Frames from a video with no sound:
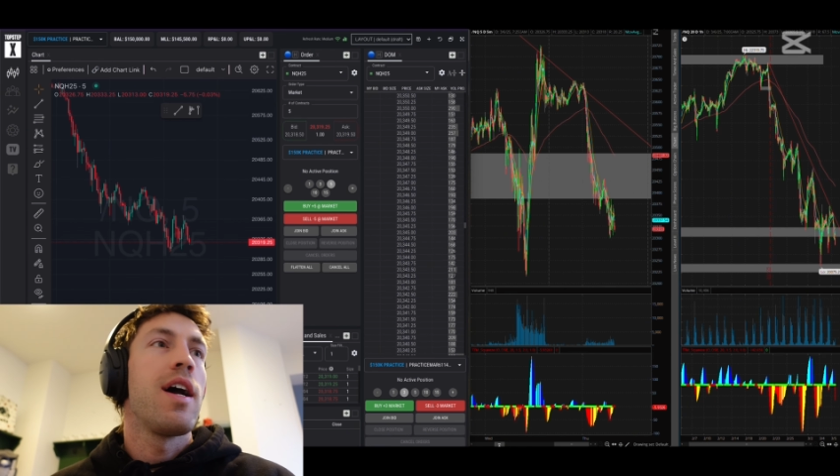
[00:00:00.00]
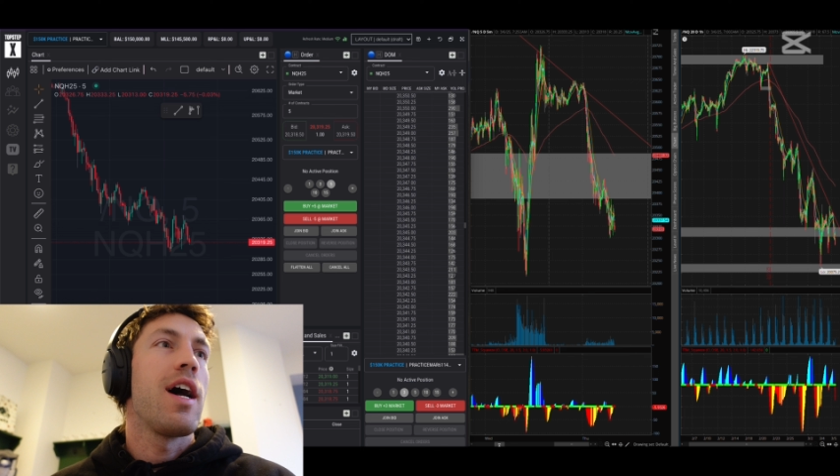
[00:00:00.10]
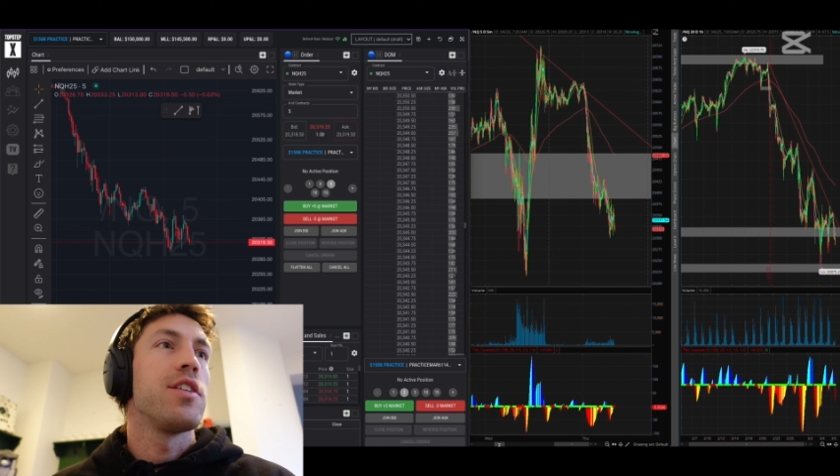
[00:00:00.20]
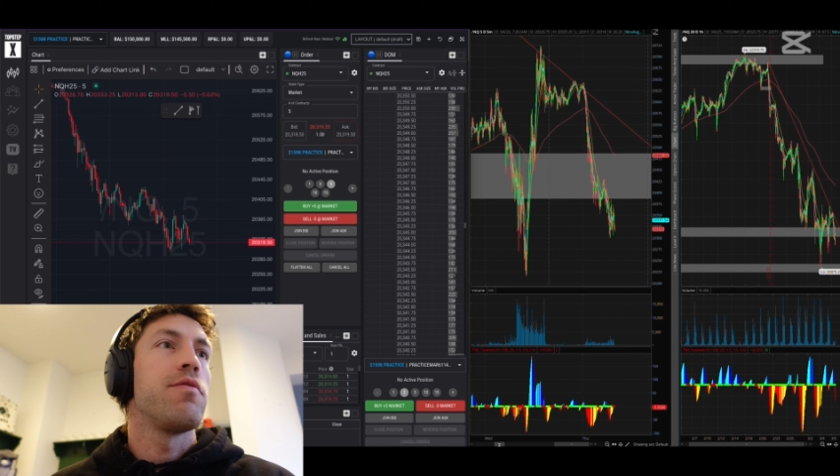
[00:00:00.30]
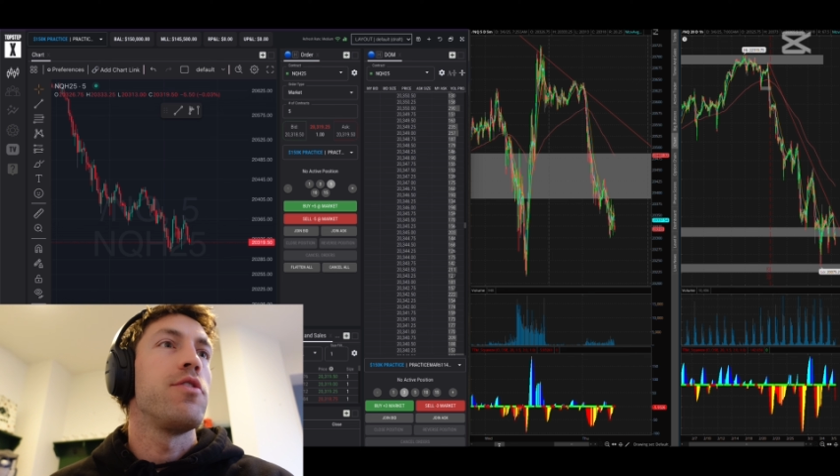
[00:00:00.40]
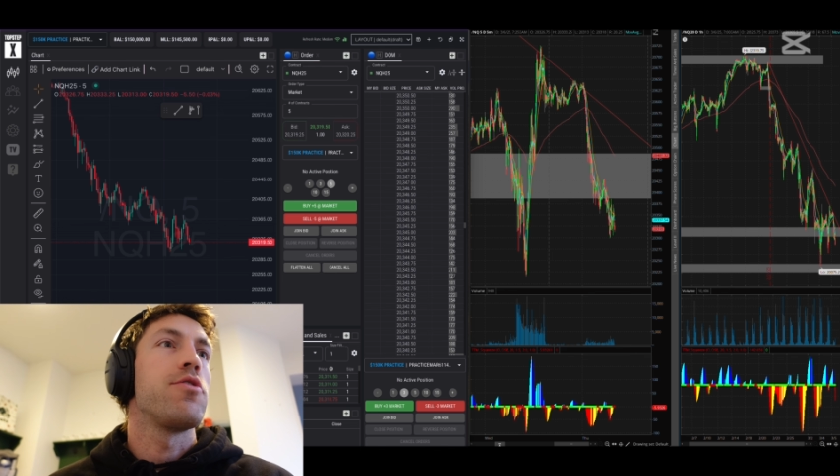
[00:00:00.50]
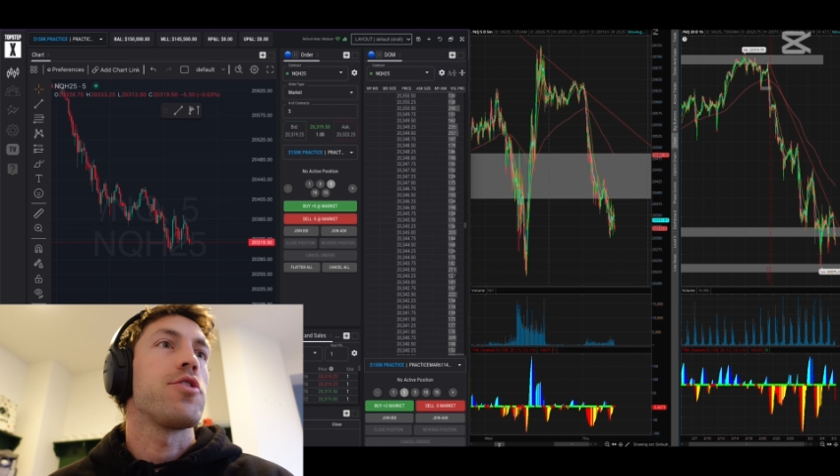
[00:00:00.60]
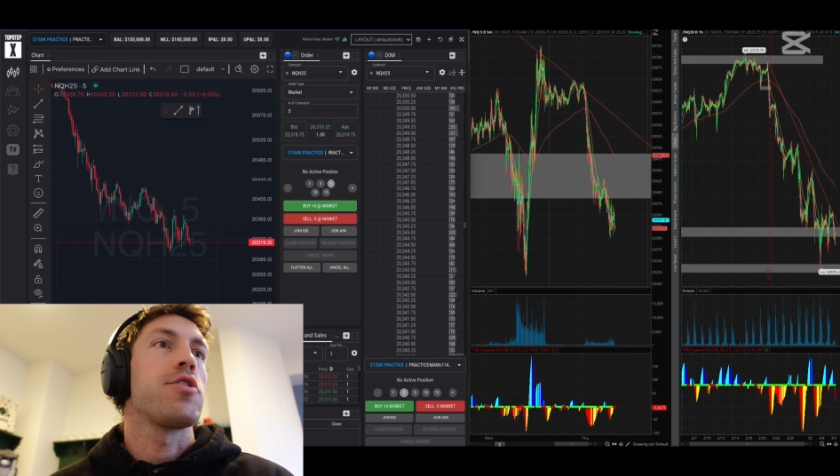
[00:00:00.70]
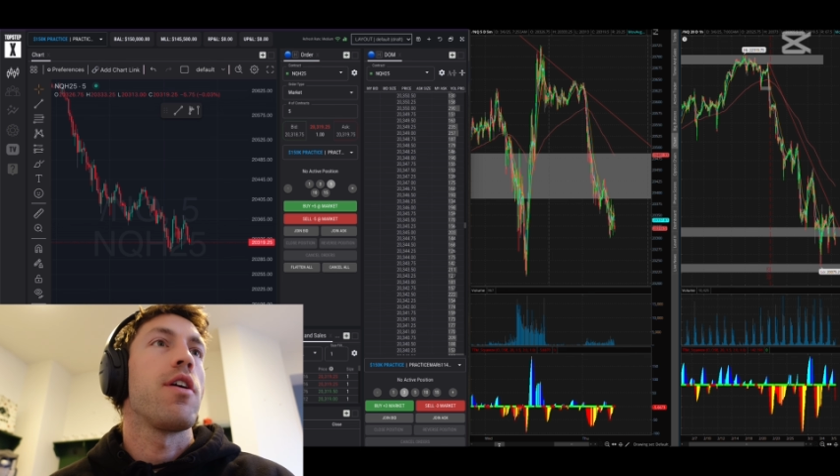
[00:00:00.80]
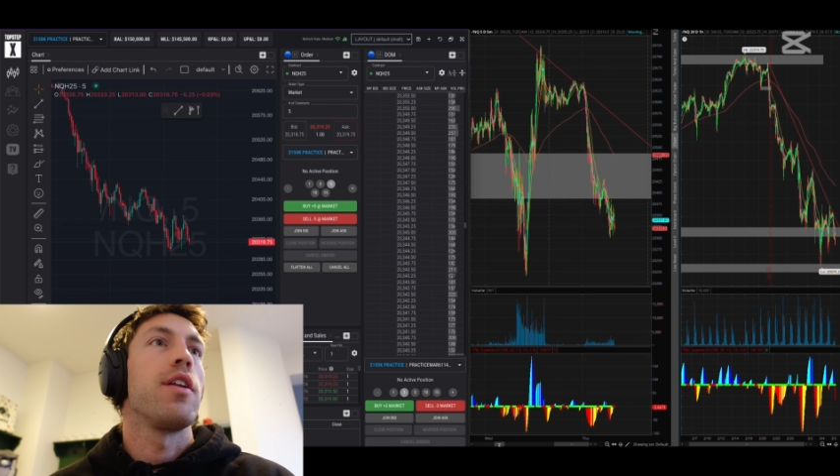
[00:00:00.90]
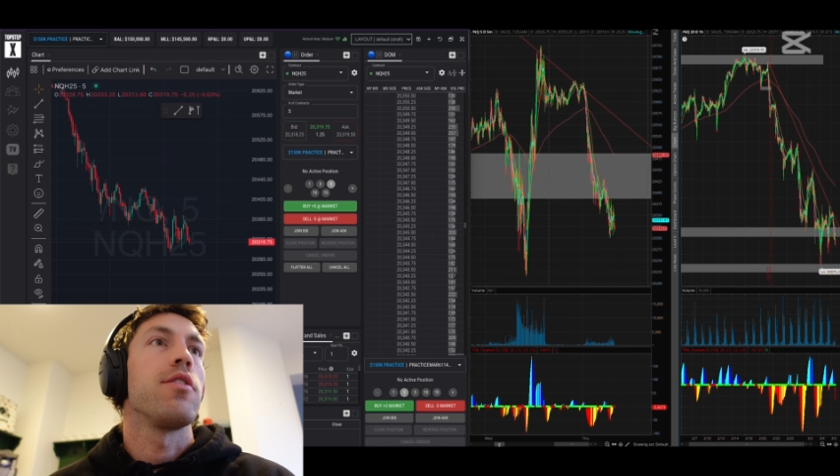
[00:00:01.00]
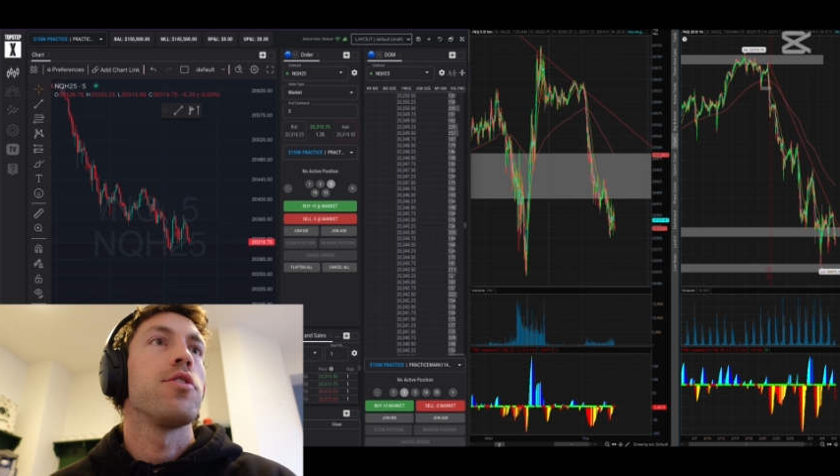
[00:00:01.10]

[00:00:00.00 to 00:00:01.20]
as a futures trader.